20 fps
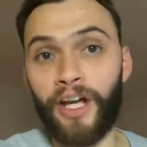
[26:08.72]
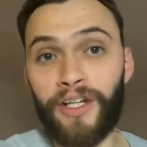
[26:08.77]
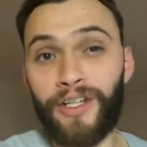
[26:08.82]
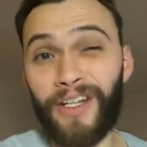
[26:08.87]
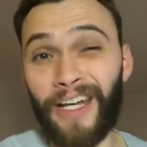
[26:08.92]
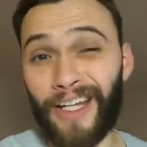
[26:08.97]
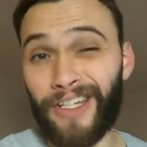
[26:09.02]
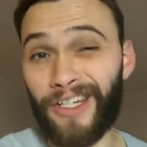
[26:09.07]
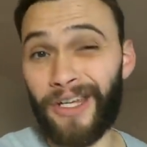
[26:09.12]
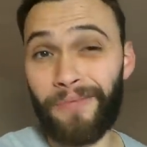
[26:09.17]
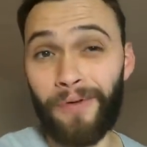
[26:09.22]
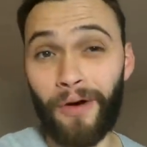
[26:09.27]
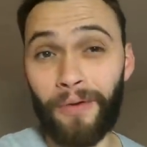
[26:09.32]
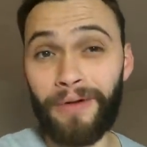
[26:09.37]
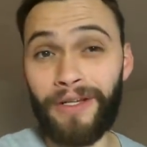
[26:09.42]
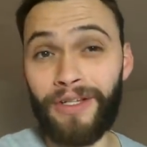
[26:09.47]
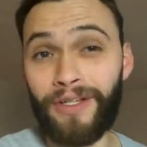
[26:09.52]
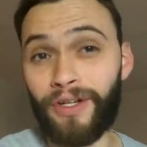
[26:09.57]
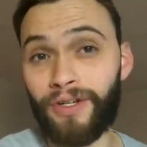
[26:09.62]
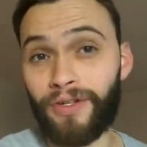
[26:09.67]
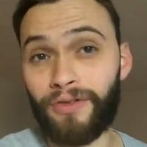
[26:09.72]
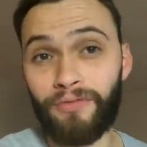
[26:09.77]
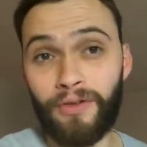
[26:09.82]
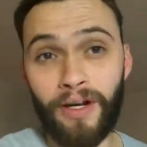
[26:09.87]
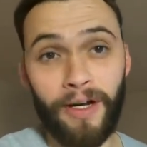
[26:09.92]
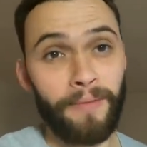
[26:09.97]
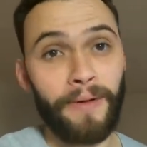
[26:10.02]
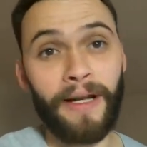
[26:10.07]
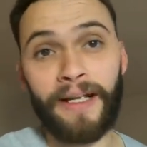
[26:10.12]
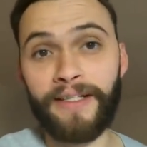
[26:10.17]
I could actually probably just
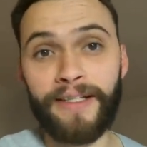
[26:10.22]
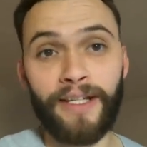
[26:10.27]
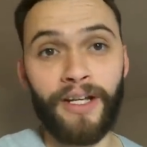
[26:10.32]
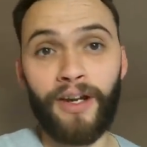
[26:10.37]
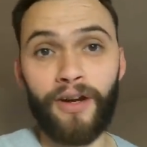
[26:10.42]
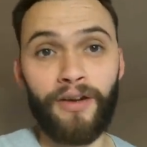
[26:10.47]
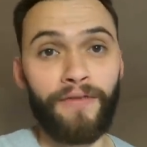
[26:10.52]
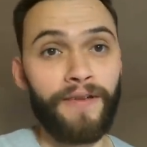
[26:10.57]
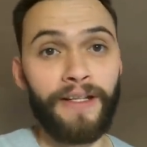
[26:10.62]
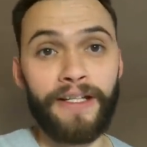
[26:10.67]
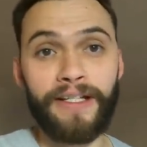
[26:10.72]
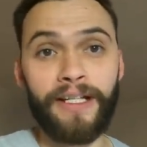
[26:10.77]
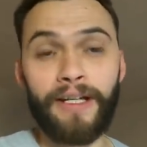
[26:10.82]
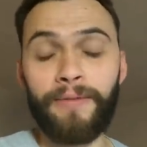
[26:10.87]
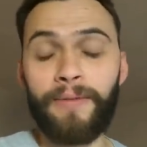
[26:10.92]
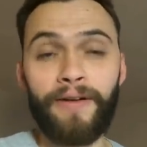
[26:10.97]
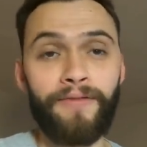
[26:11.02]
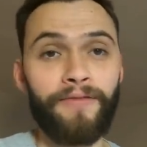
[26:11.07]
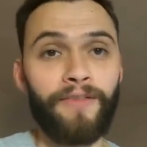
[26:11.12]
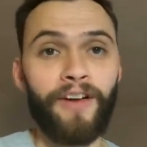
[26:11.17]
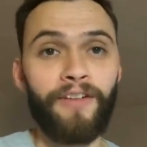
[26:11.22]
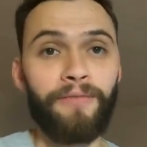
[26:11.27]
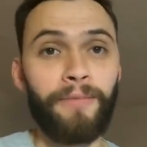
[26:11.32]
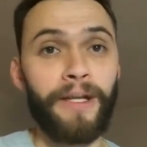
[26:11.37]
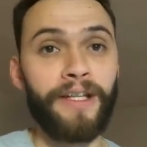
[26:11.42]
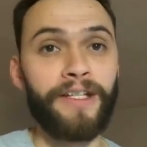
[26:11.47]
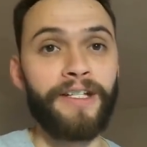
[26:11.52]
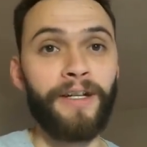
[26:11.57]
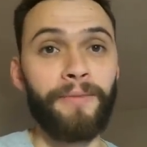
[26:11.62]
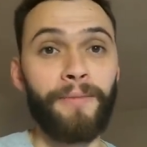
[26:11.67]
run a plastic over this in about five
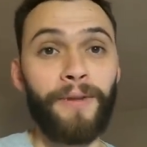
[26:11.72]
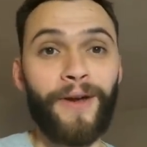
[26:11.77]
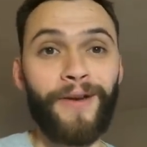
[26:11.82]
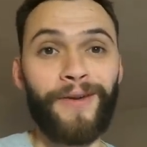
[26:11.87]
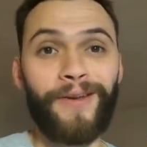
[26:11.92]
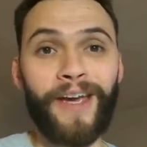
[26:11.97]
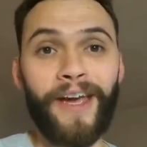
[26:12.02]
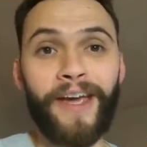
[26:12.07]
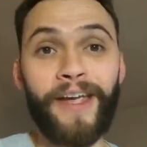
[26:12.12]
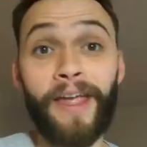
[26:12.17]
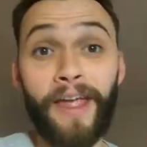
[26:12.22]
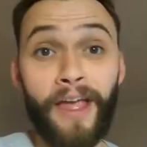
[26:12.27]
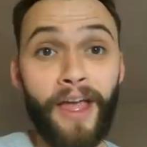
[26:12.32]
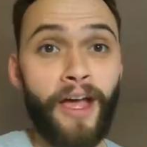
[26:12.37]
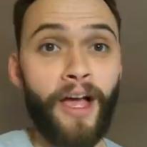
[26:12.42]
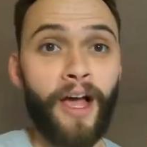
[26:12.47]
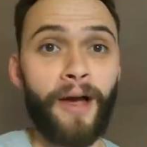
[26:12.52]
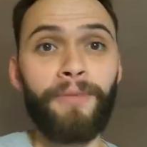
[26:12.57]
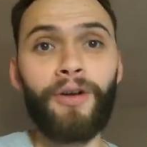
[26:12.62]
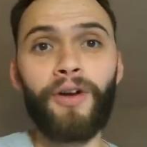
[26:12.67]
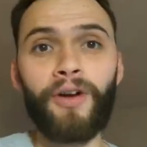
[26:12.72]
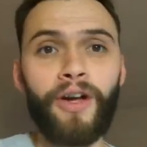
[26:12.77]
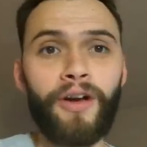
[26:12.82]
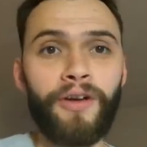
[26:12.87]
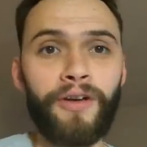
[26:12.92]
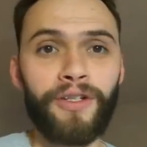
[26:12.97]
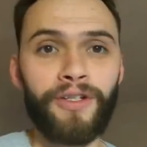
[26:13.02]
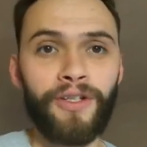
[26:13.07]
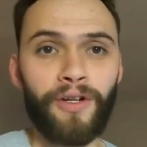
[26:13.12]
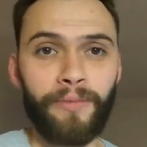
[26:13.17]
minutes, it'd be okay. I'm not
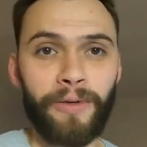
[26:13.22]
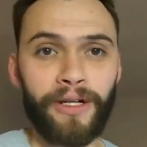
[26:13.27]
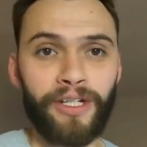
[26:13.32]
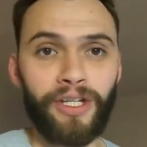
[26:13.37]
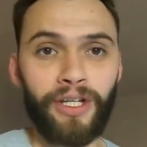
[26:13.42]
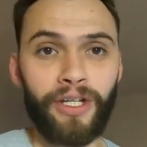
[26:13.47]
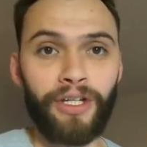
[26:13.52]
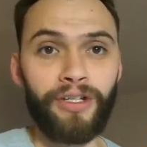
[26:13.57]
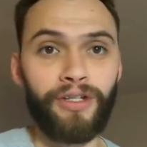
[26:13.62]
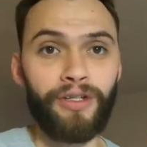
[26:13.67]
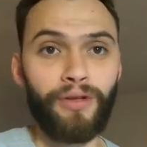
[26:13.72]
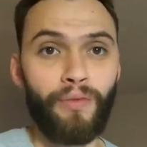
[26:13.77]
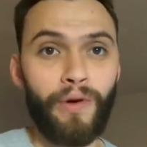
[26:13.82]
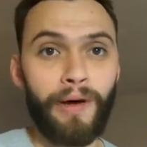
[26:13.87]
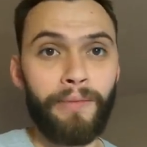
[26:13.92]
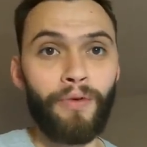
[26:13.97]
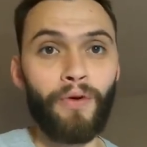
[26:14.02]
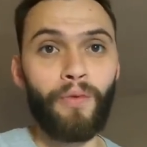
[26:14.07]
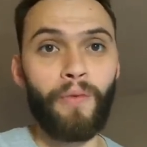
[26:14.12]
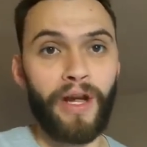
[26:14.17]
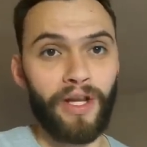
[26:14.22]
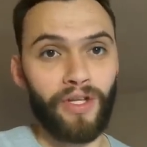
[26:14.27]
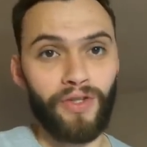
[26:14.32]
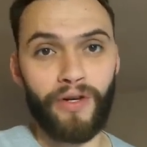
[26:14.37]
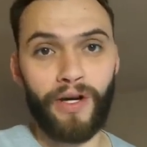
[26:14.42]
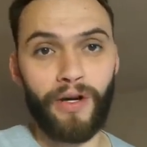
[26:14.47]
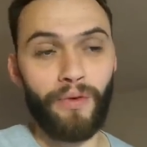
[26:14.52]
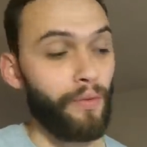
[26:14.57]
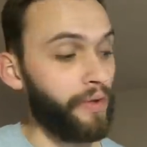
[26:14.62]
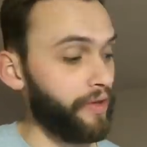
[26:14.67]
going to, I'm actually gonna do one more wet
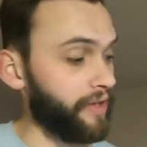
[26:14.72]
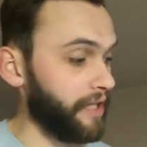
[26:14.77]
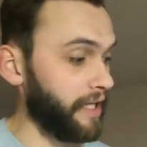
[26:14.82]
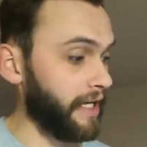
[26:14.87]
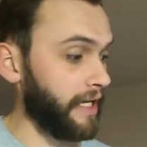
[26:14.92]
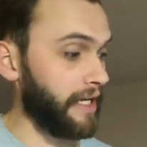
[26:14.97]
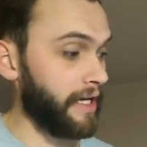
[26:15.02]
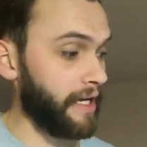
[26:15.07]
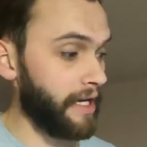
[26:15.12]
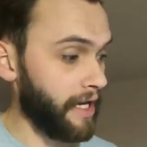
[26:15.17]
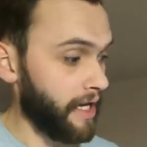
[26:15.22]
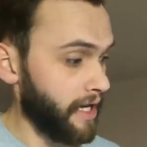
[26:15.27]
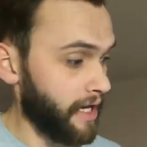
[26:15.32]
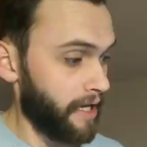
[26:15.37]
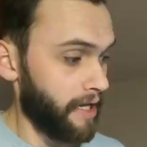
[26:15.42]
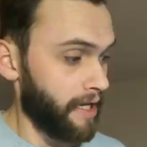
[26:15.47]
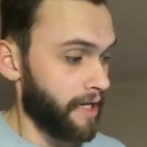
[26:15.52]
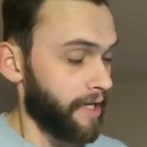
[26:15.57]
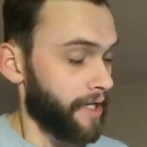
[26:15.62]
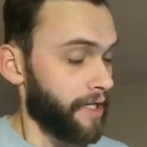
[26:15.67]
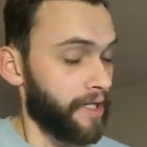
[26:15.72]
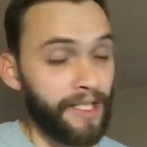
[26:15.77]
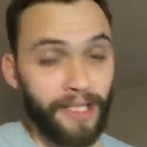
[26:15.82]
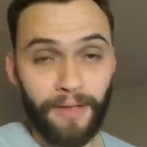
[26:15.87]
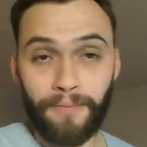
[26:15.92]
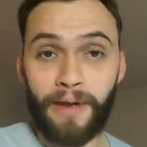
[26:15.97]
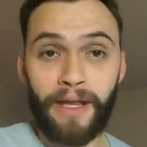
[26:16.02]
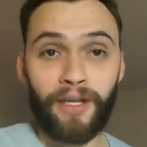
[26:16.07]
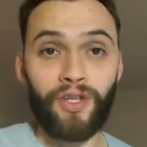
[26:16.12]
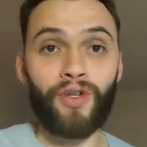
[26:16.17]
trowel with the
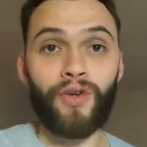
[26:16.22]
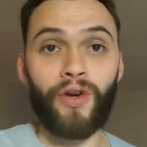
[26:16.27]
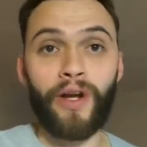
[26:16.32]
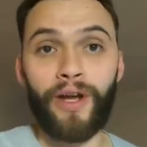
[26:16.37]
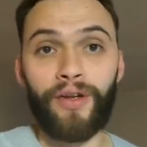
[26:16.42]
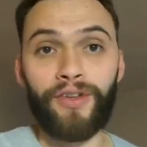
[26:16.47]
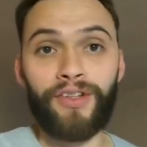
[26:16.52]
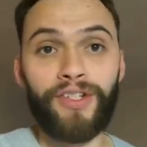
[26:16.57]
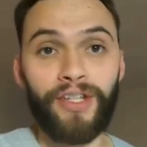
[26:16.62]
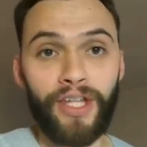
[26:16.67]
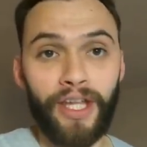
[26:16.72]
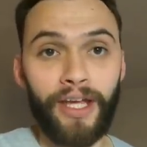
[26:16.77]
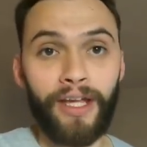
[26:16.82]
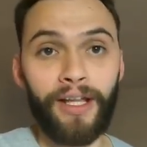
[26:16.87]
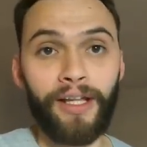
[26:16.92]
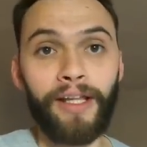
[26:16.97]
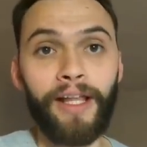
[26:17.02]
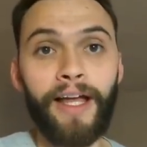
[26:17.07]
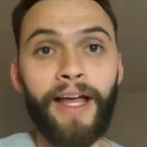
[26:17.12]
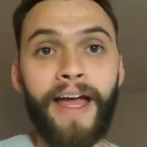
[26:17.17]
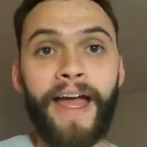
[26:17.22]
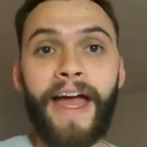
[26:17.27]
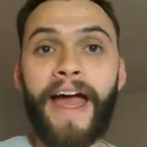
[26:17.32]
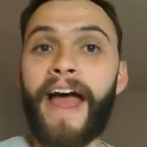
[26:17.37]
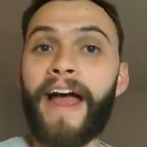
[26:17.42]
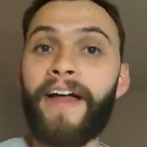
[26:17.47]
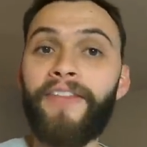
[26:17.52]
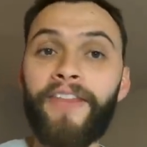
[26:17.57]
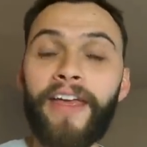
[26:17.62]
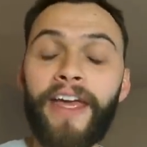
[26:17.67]
cement trowel still,
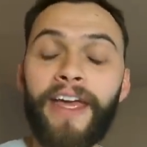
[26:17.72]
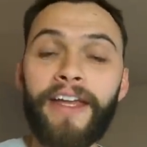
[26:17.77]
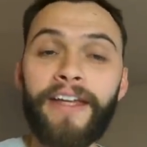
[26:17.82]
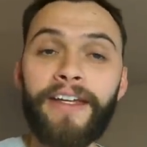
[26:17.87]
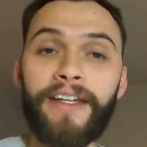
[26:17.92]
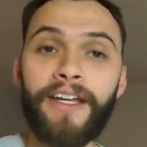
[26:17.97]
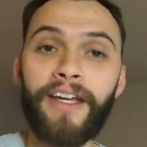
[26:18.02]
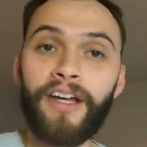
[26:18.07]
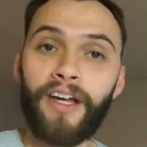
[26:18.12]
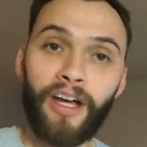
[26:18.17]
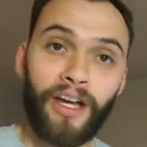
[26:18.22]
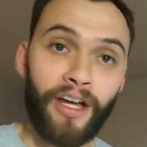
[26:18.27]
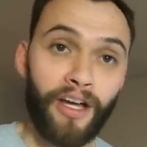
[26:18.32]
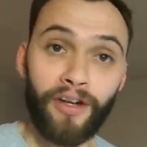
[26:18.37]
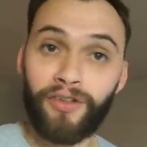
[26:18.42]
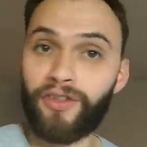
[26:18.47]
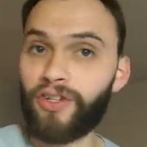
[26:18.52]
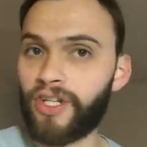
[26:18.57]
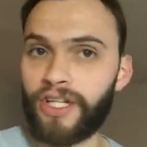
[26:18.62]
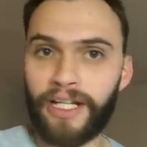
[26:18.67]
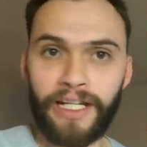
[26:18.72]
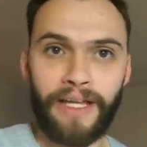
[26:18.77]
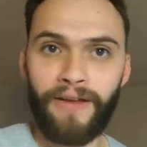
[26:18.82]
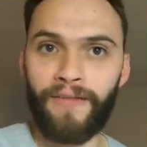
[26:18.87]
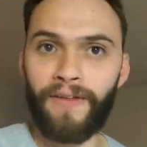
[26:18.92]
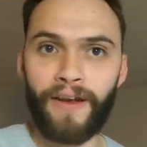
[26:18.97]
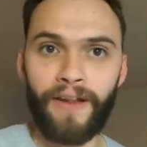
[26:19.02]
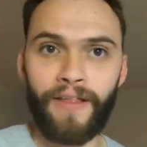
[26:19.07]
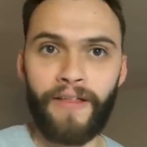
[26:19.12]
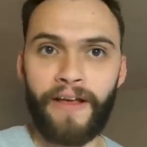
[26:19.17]
and then uh, I'll just
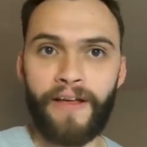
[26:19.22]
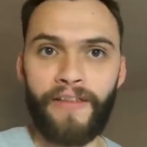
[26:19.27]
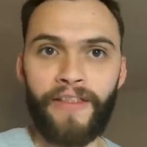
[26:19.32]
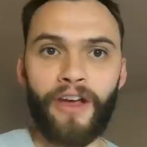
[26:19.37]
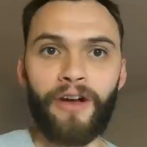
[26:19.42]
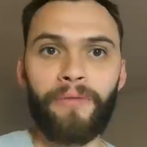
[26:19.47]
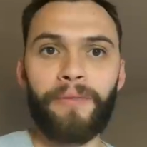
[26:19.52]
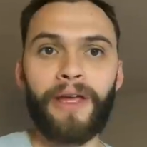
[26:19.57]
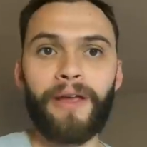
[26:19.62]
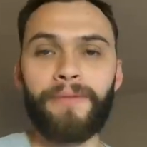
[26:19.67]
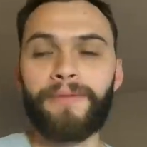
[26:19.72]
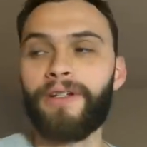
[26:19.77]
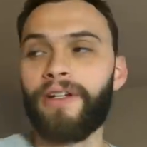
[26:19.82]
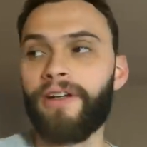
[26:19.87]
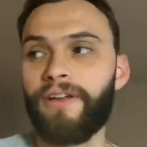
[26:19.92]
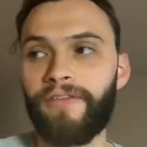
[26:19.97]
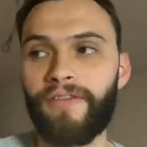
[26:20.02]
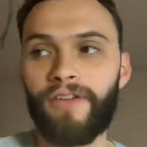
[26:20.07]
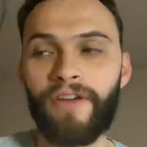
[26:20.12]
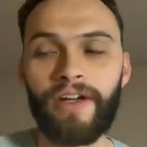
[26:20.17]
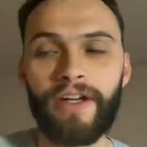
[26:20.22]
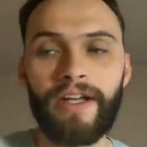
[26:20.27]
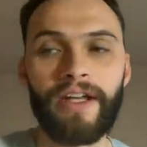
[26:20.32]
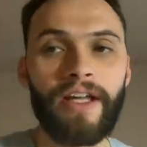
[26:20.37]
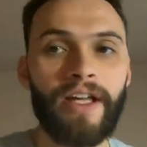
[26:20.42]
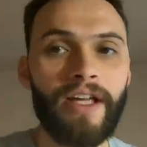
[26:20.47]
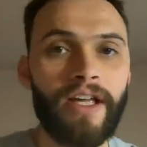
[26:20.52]
leave it at that, that'll be absolutely fine.